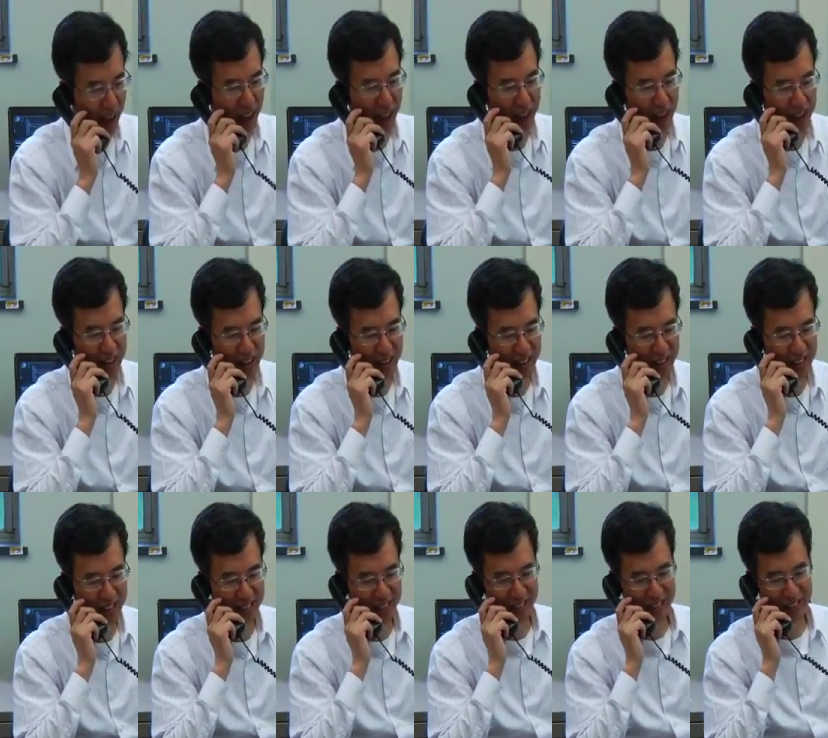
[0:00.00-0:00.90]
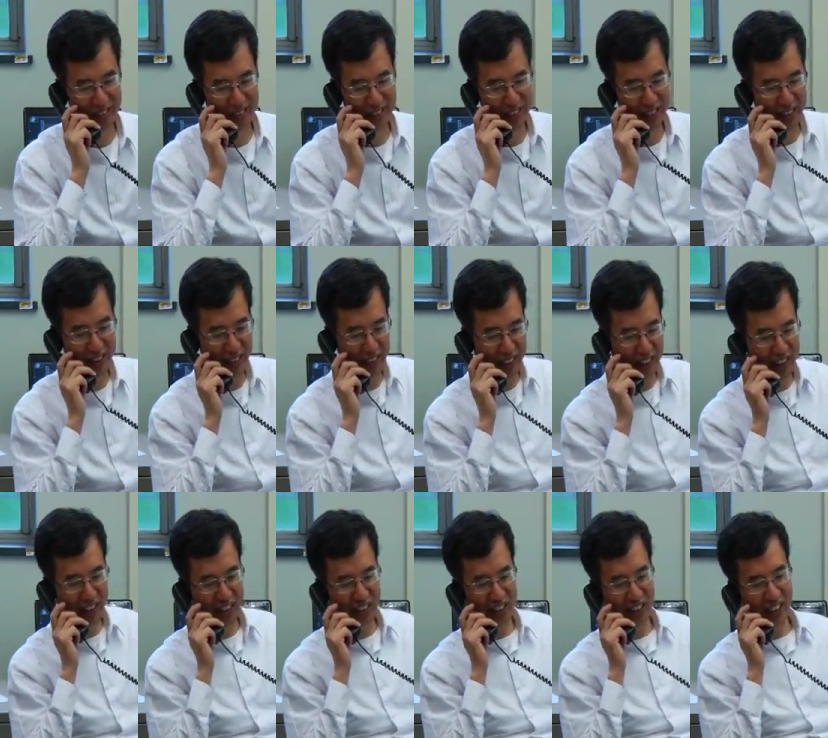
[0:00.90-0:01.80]
within a very
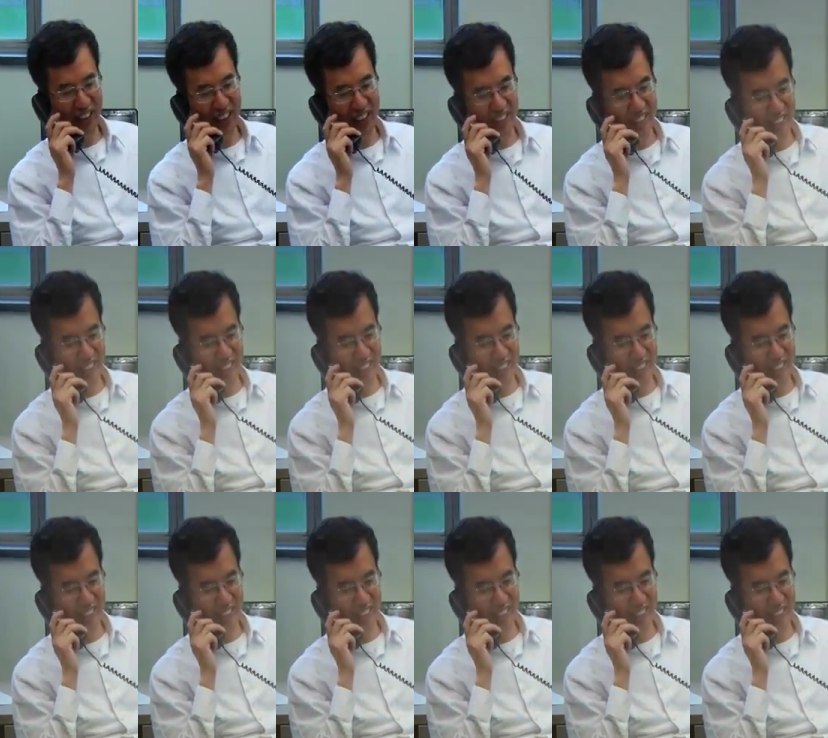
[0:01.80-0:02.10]
short period